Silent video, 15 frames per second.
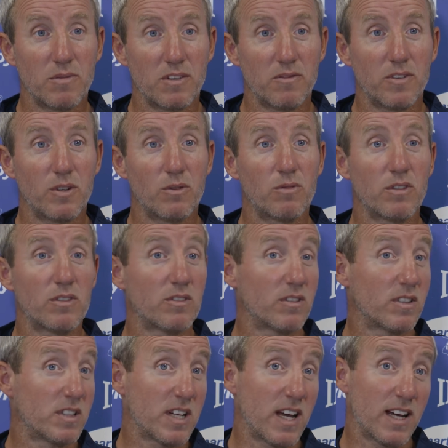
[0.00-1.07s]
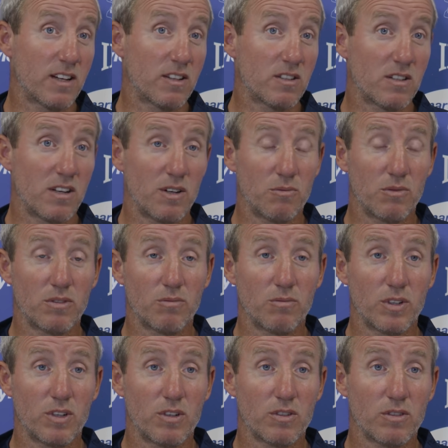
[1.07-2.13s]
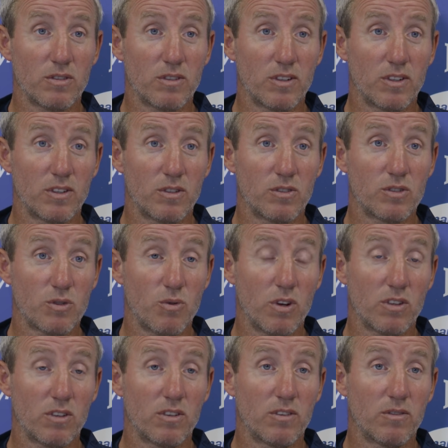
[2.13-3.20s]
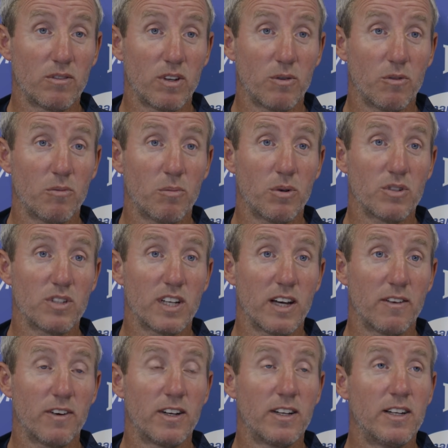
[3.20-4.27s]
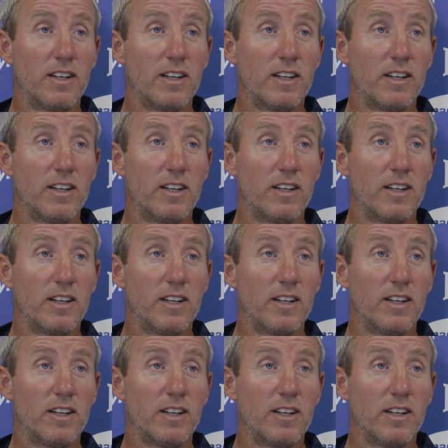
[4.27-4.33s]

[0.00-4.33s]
midfielders, attackers. Like we've, we've got a good squad that we've put together.